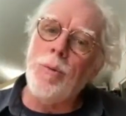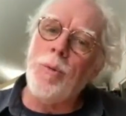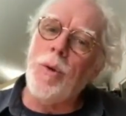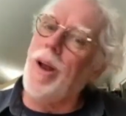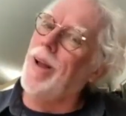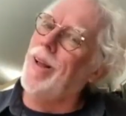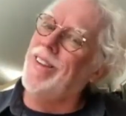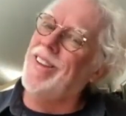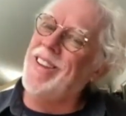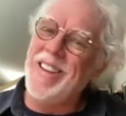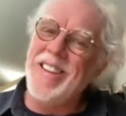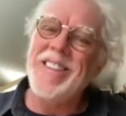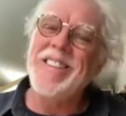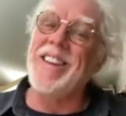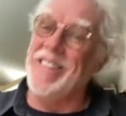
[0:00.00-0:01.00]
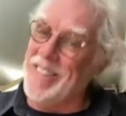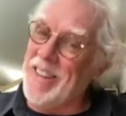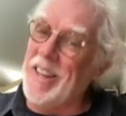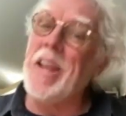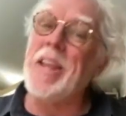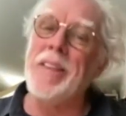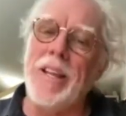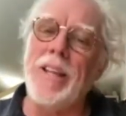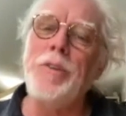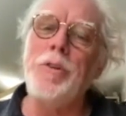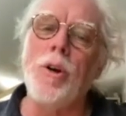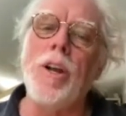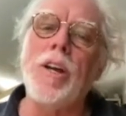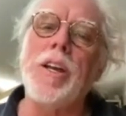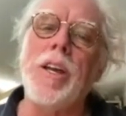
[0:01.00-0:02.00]
well, that, then then
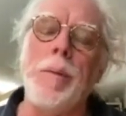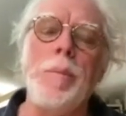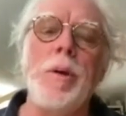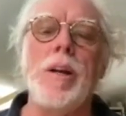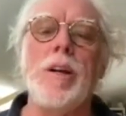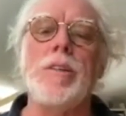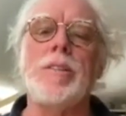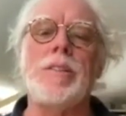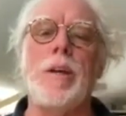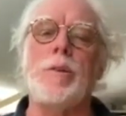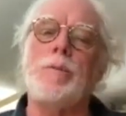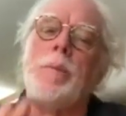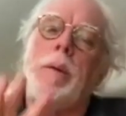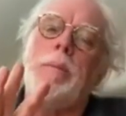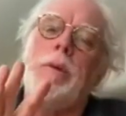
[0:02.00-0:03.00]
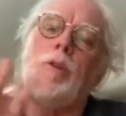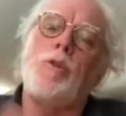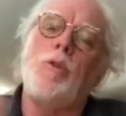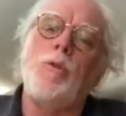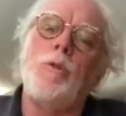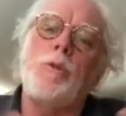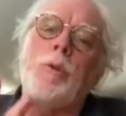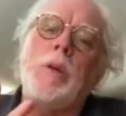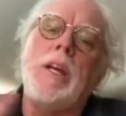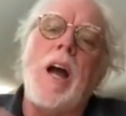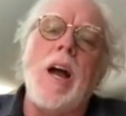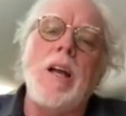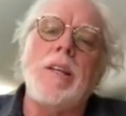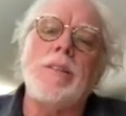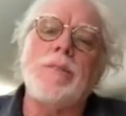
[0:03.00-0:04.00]
you're lucky because there's maybe two, three
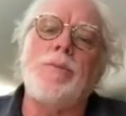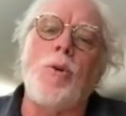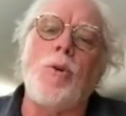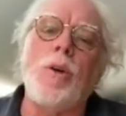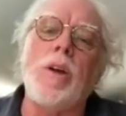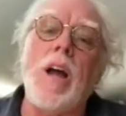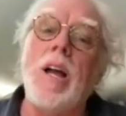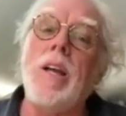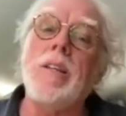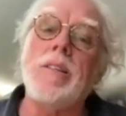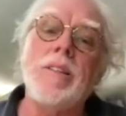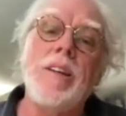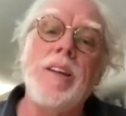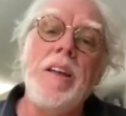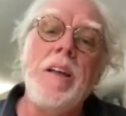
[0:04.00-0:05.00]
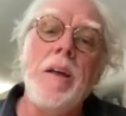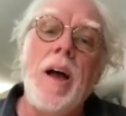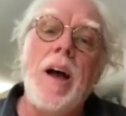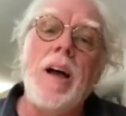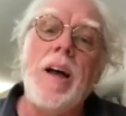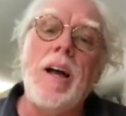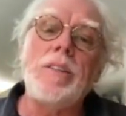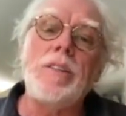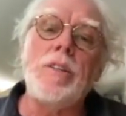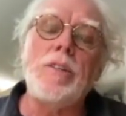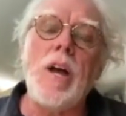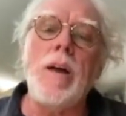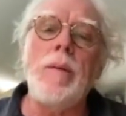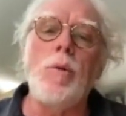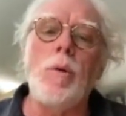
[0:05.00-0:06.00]
guys, four guys. Uh, at the
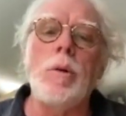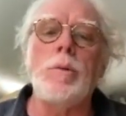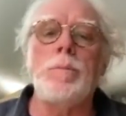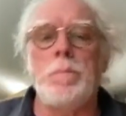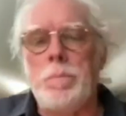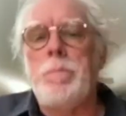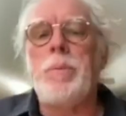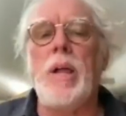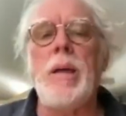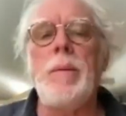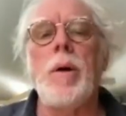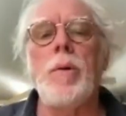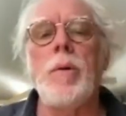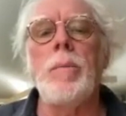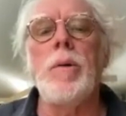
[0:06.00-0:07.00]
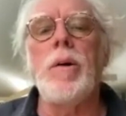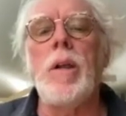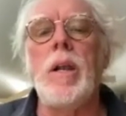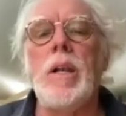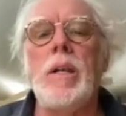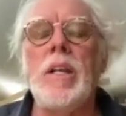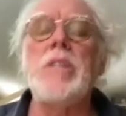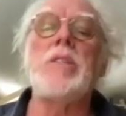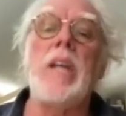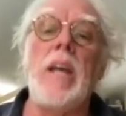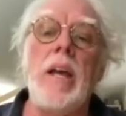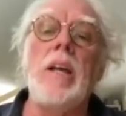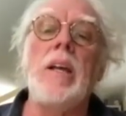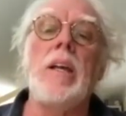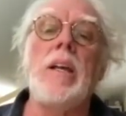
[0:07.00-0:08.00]
time, we were playing marimba, let's say,
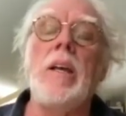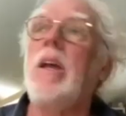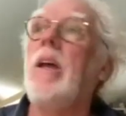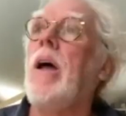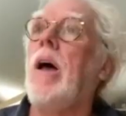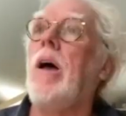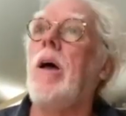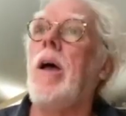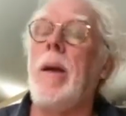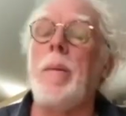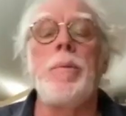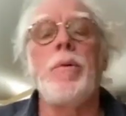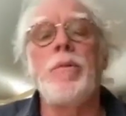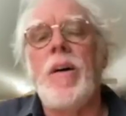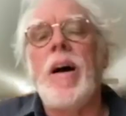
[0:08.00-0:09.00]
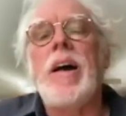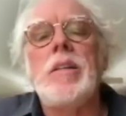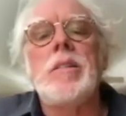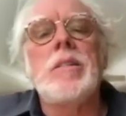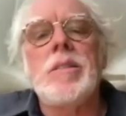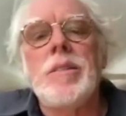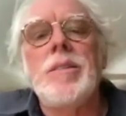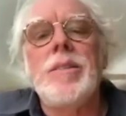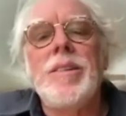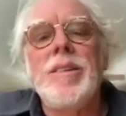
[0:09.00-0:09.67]
uh, improvise